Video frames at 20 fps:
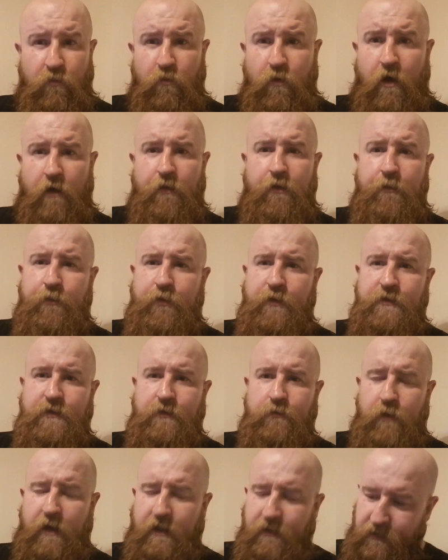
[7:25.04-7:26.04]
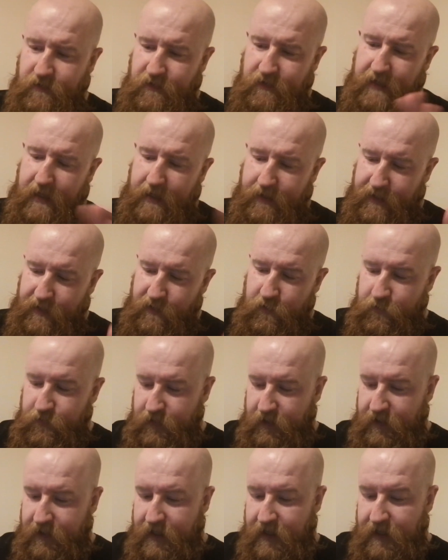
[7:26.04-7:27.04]
what the prison, when there's a death in
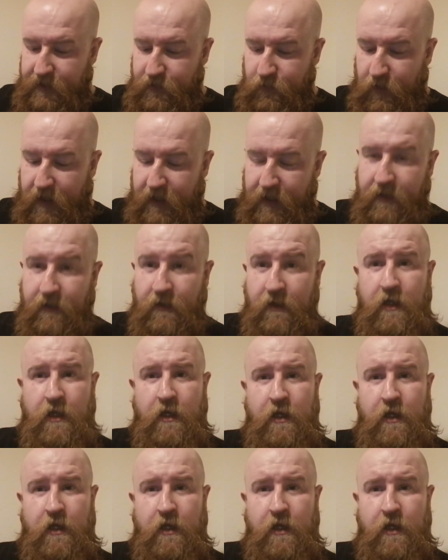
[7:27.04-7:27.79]
custody, guys, right,